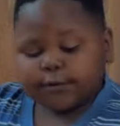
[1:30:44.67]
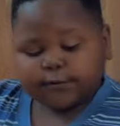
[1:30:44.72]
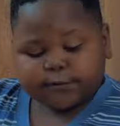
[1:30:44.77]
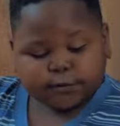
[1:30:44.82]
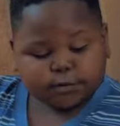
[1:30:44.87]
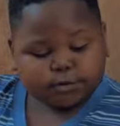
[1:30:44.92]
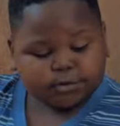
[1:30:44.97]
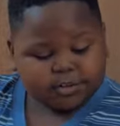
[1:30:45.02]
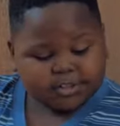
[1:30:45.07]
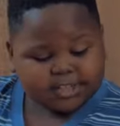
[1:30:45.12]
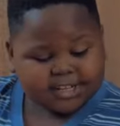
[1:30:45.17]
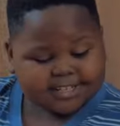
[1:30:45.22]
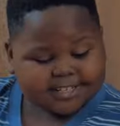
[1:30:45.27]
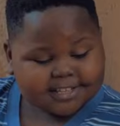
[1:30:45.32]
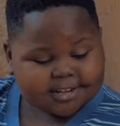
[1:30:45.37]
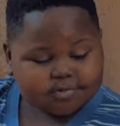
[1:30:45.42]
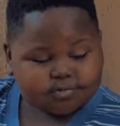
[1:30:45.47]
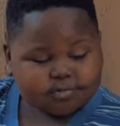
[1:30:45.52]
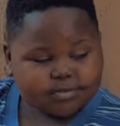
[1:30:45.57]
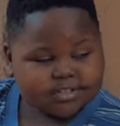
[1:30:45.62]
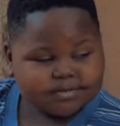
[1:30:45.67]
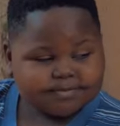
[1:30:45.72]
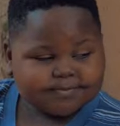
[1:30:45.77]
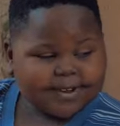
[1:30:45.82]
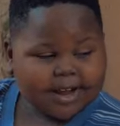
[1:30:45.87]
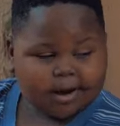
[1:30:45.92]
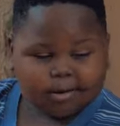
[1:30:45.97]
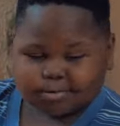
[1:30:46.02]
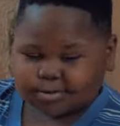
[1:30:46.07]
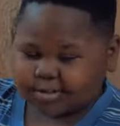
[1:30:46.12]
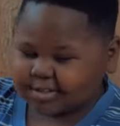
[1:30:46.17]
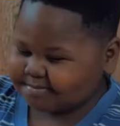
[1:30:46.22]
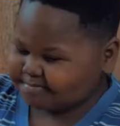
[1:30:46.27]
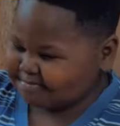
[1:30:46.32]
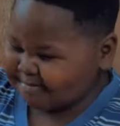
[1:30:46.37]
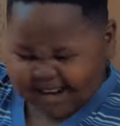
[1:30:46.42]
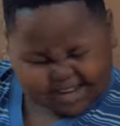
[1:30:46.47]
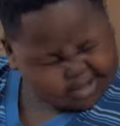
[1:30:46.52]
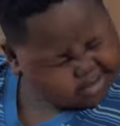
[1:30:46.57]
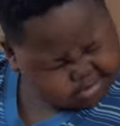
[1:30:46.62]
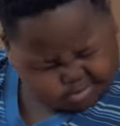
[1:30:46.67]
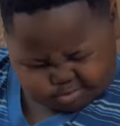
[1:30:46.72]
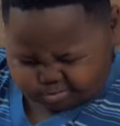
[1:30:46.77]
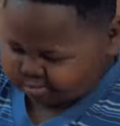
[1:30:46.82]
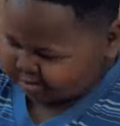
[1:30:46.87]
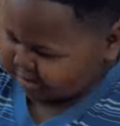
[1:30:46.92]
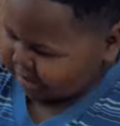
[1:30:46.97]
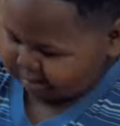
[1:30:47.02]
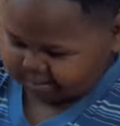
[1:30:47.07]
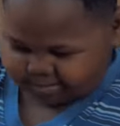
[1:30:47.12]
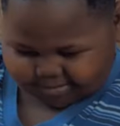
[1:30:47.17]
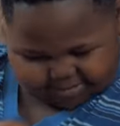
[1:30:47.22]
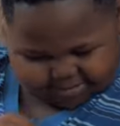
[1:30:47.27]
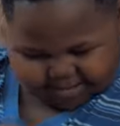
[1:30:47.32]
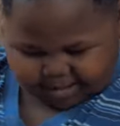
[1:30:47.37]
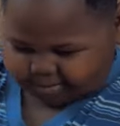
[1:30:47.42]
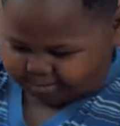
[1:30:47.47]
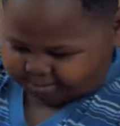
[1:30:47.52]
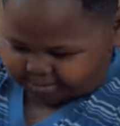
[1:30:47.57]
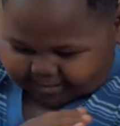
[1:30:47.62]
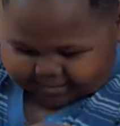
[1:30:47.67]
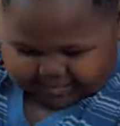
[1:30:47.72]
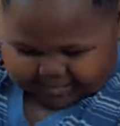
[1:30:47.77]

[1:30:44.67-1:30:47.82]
If you do this thing with me, I will smack you down now.